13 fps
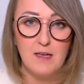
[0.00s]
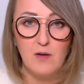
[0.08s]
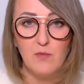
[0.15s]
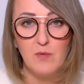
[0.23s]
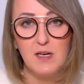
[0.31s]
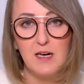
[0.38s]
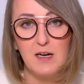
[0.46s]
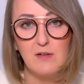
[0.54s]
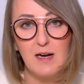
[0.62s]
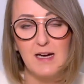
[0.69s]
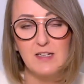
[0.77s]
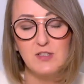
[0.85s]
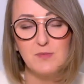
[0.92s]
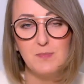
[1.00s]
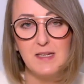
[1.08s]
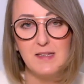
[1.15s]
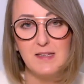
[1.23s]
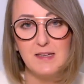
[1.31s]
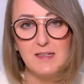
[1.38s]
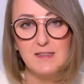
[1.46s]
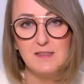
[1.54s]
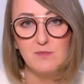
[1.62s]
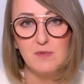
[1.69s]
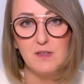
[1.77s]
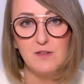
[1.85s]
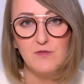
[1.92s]
We arrange meetings
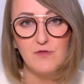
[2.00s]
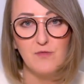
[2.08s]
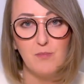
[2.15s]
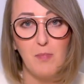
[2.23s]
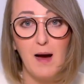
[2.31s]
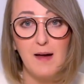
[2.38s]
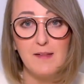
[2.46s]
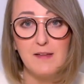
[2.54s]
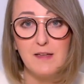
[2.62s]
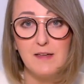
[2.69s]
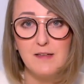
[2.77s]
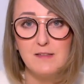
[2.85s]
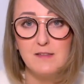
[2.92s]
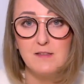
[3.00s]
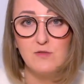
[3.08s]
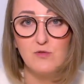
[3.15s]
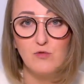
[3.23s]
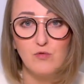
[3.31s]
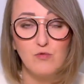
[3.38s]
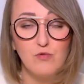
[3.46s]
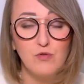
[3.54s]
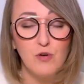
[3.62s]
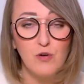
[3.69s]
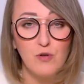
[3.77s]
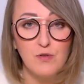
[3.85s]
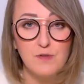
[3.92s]
with buddies,
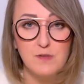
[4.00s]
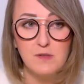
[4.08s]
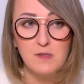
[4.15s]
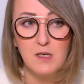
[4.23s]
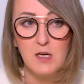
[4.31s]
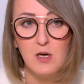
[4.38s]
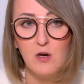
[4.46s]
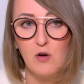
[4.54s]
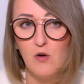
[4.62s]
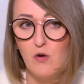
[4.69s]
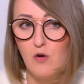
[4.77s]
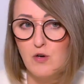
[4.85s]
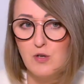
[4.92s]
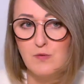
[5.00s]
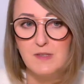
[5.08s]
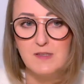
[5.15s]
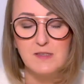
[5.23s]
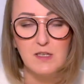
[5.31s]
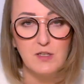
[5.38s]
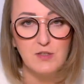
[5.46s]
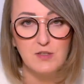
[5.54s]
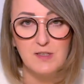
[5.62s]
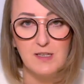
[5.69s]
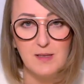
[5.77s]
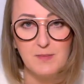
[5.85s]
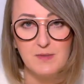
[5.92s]
tutors, or research
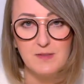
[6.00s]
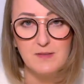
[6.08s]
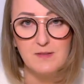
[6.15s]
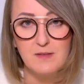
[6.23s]
teams.